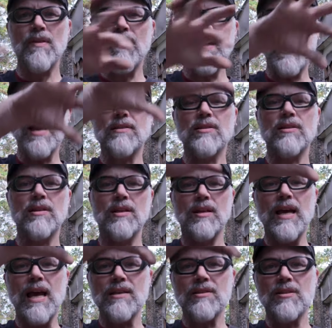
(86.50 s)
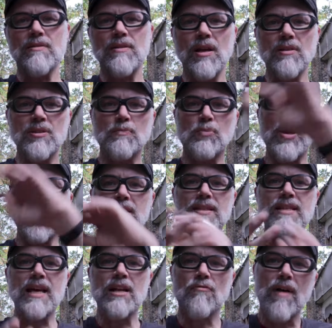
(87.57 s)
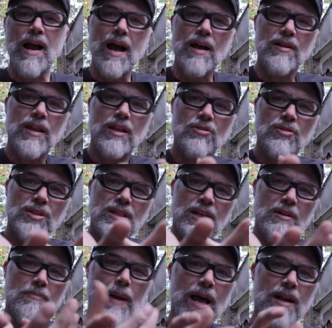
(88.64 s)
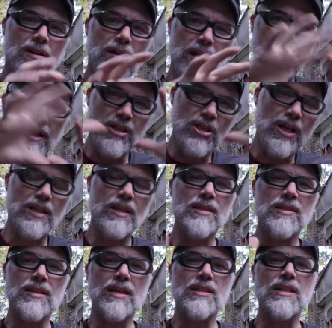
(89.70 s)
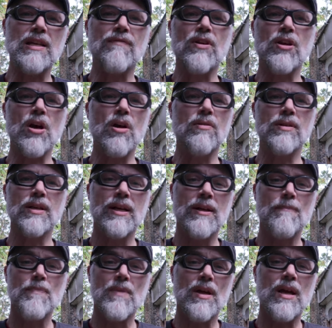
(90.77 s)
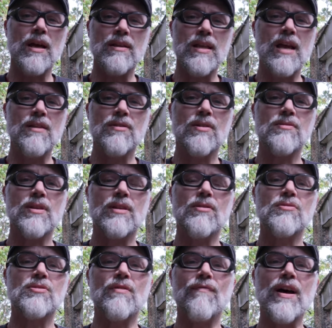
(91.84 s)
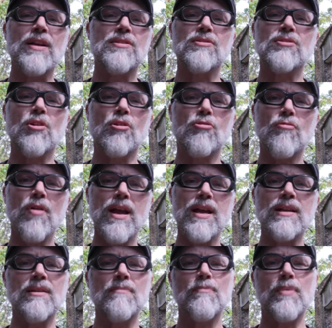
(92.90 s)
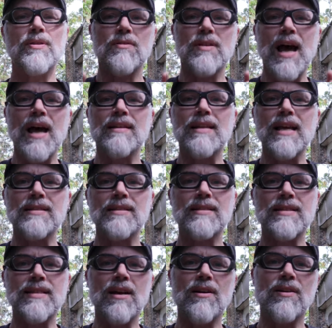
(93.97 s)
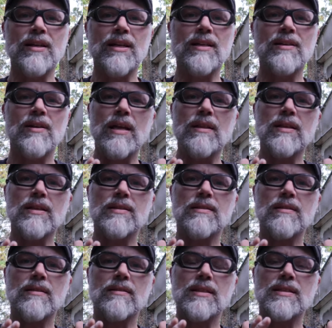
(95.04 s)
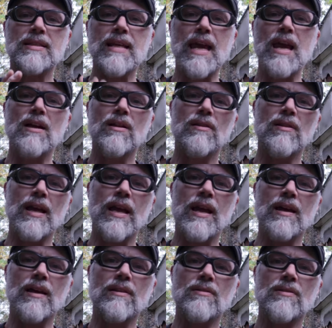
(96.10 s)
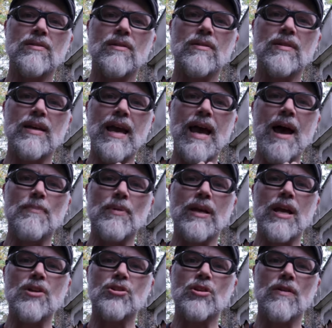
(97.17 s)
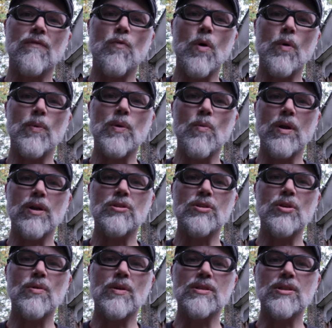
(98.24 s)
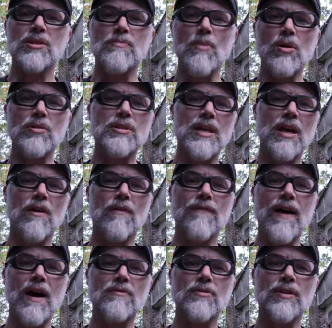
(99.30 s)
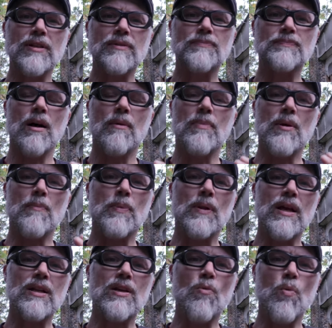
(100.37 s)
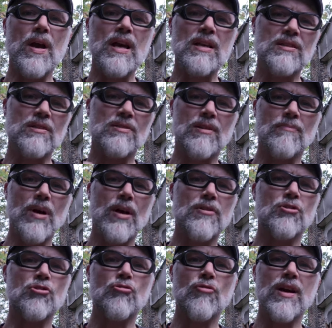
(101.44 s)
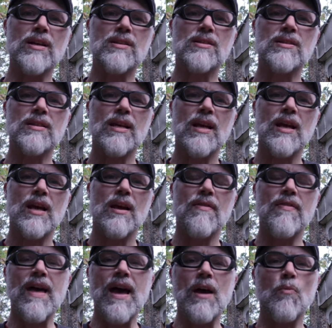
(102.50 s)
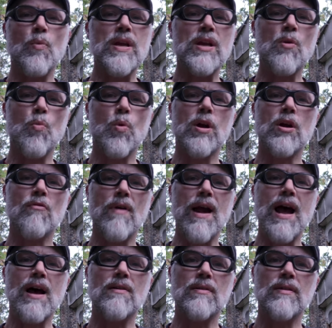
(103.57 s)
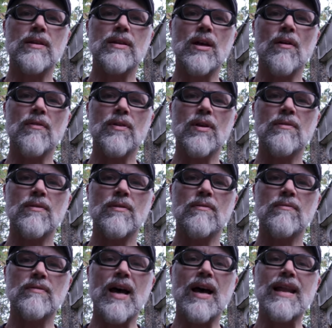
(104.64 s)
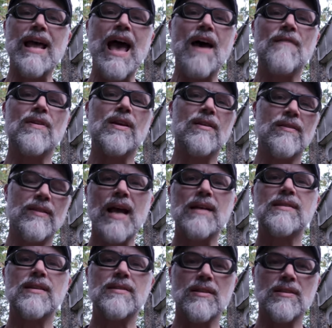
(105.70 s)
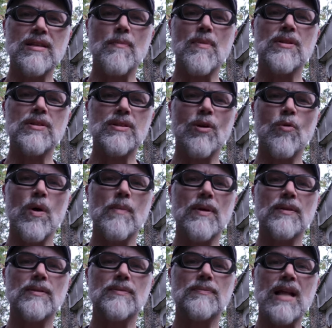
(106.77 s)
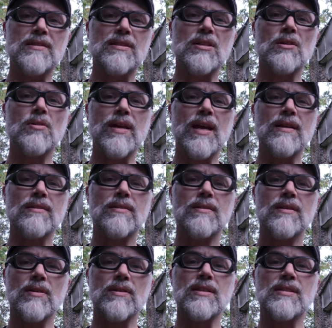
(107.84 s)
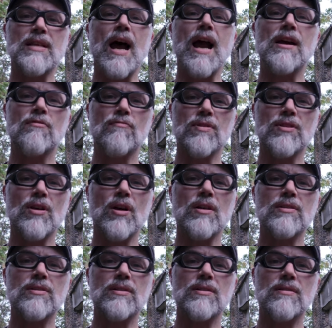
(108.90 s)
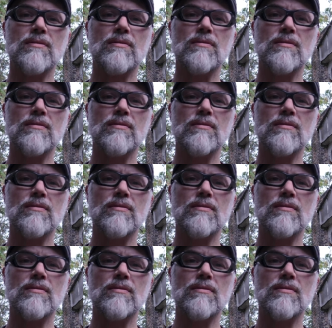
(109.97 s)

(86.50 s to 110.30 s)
that, as you know, spray and sand around, and then you stick your pattern in and you get this nice even coat. And those devices are great, but they're not necessary in the scale and the application of what we want to do as a small scale foundry. There are plenty of ways and some other tricks that we can work around not having access to some of this equipment and still get the desired results